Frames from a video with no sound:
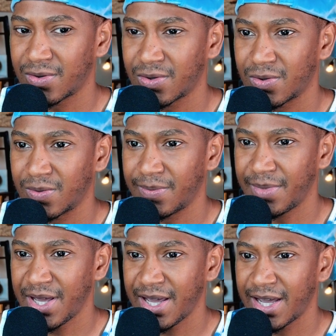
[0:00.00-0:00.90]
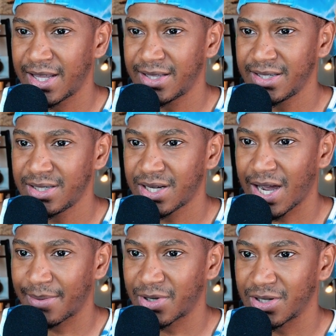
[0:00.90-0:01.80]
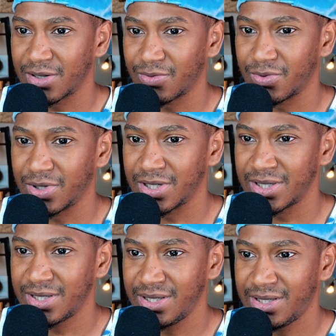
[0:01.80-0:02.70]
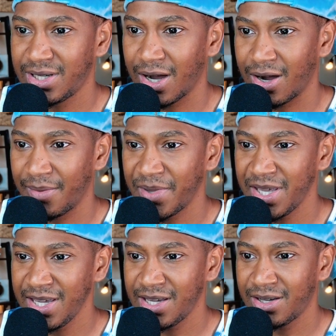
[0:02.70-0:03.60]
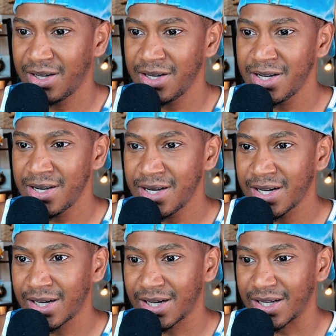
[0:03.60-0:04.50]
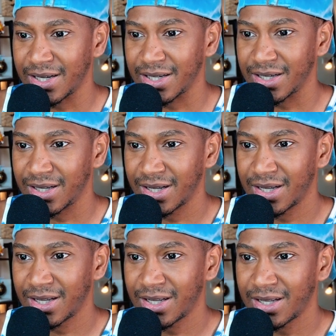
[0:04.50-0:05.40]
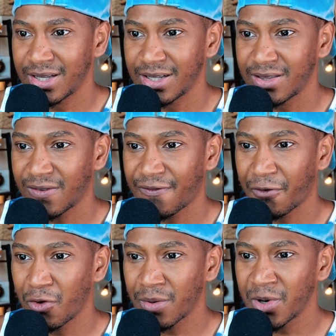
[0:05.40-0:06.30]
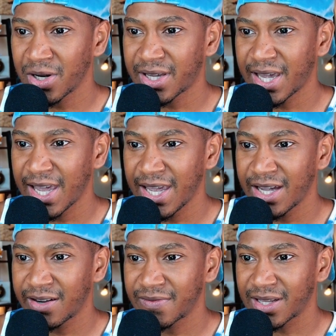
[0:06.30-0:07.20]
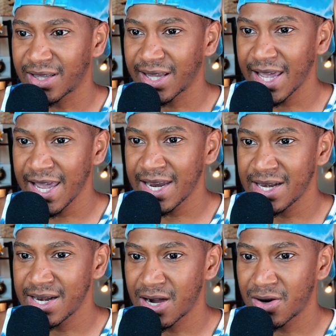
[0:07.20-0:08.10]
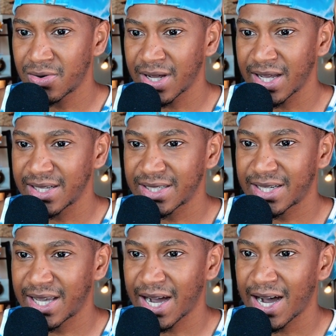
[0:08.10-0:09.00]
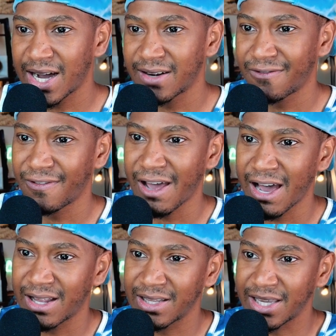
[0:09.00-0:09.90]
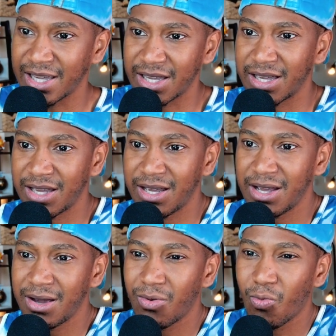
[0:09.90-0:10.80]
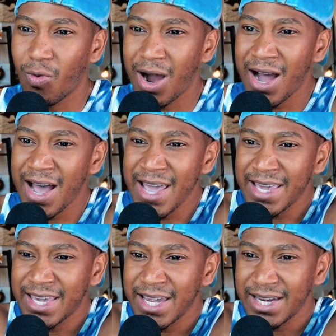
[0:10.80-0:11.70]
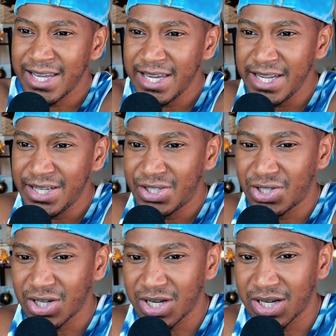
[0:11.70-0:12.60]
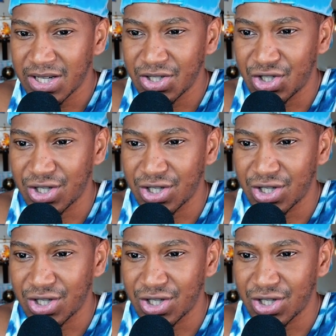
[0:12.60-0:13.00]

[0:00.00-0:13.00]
man, this chapter was dummy good. The former king of the land known as God Valley. Why can he judge